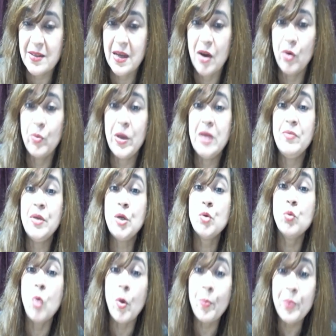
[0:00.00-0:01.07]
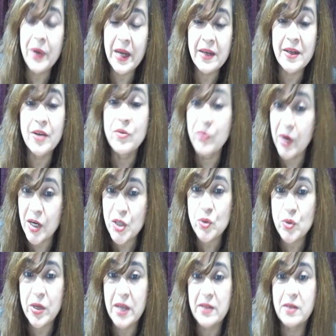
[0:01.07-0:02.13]
how well we cooperate and work
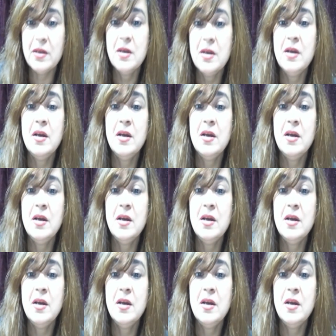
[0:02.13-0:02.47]
together